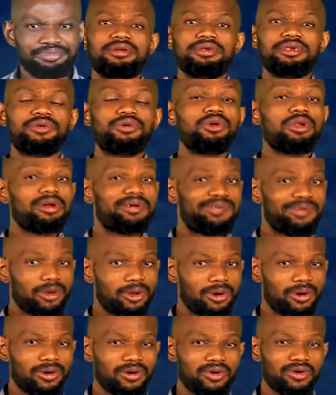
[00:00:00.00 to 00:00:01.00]
The rule of
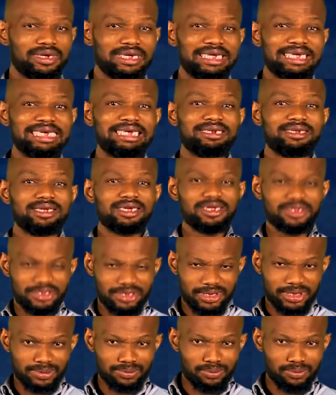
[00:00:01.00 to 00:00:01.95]
law, in its